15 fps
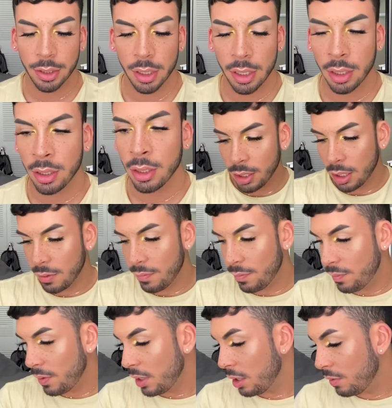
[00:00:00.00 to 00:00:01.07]
on.
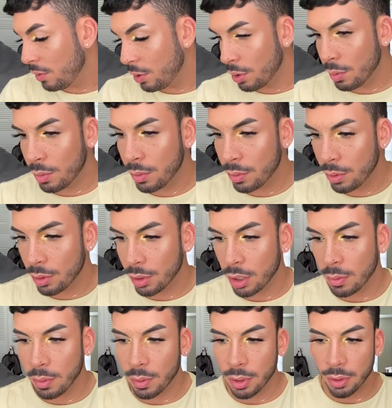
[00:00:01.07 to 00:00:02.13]
If any of you are
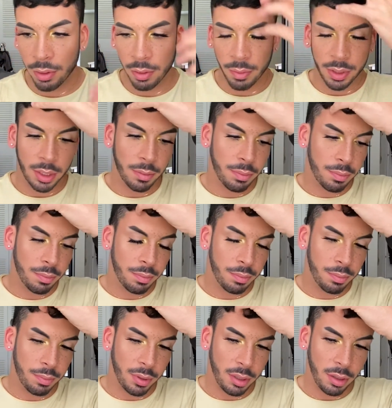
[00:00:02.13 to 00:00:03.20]
gonna be wondering, which I
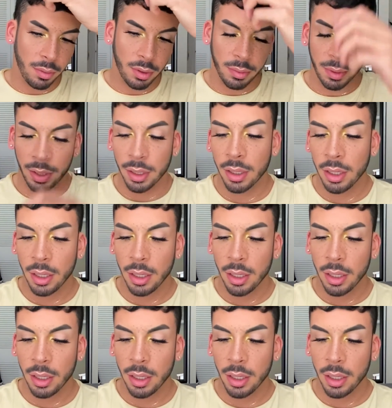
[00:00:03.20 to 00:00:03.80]
probably will be,